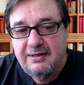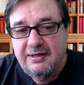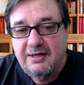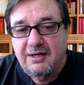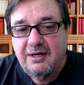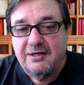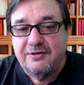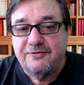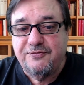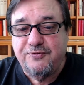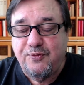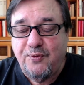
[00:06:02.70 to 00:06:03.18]

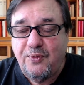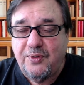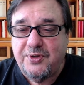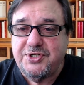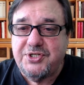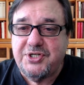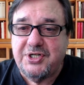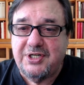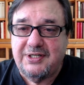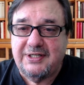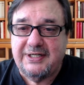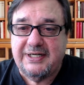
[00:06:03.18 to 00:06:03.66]

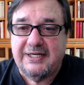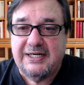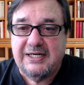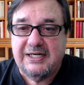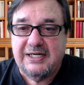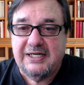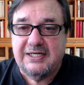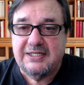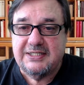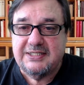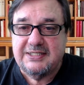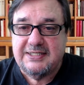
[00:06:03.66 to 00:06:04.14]
Unfortunately,
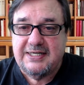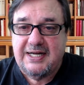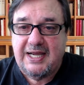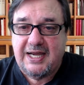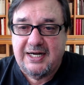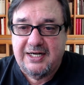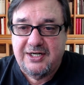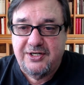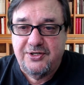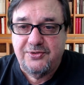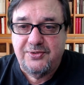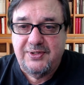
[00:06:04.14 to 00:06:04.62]
it's
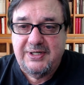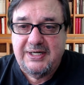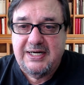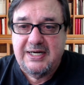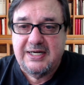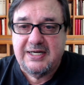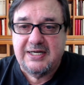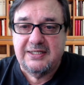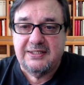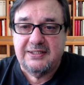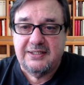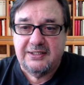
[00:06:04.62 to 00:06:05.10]
not
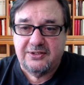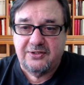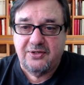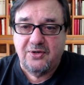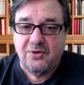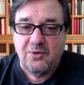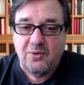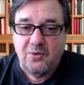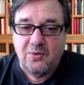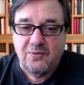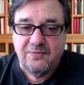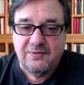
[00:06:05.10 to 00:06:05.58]
unique in that
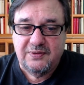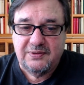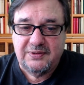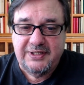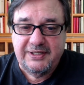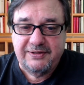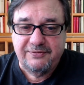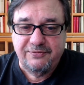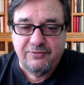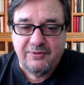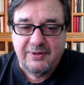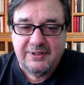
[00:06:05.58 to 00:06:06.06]
they're
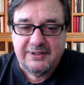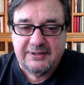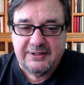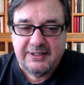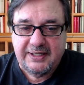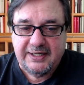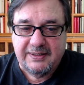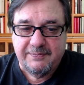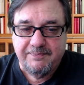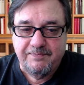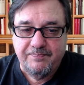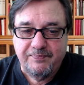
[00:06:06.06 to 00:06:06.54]
overly
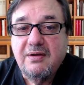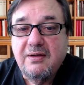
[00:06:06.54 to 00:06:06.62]
friendly.